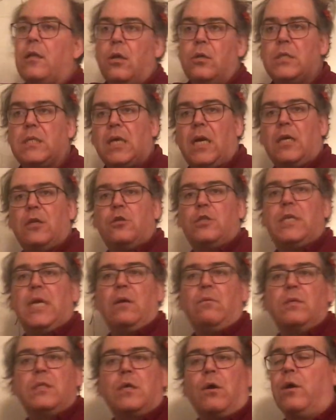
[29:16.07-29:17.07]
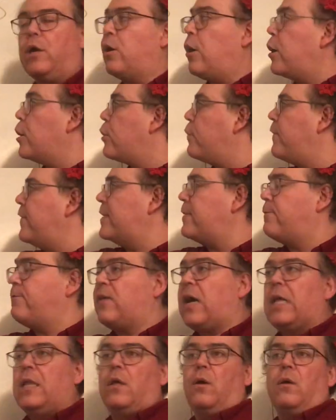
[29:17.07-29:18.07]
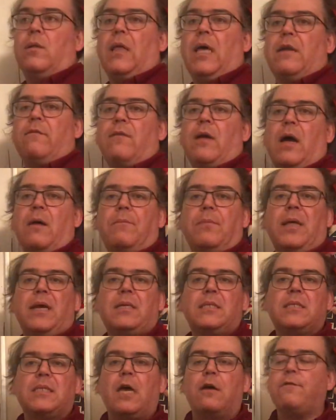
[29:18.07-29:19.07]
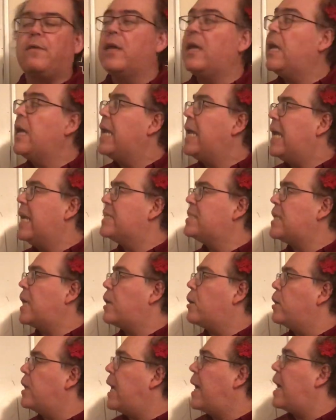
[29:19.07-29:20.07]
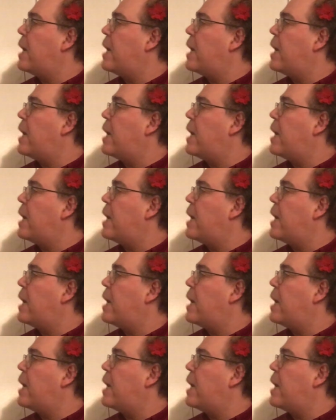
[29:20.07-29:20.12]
close to understand what's going on, or if I have to follow a lot of complex stuff, it's not going to